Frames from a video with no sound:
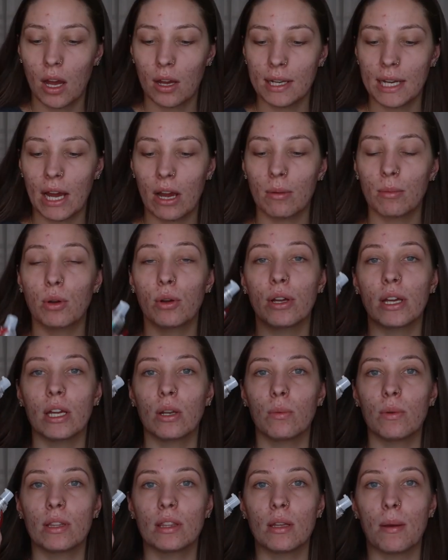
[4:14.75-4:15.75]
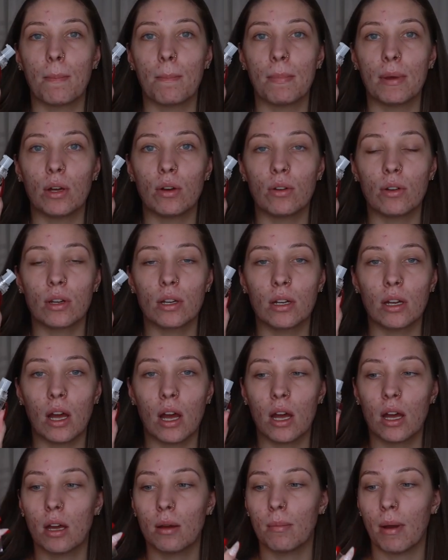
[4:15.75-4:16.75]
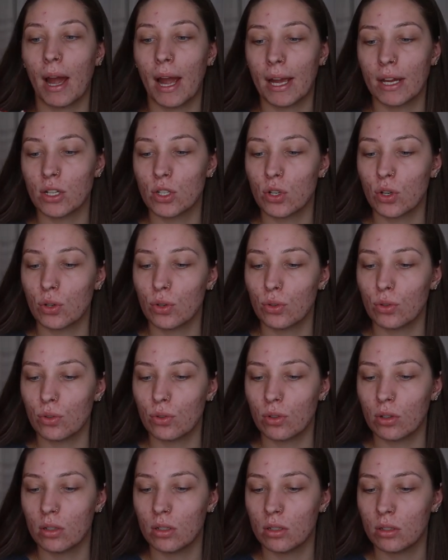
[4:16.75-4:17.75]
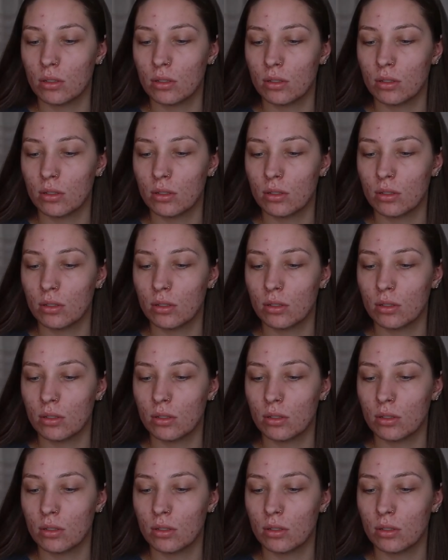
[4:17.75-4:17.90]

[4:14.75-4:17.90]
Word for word: Now I'm going in with the Milk um Hydro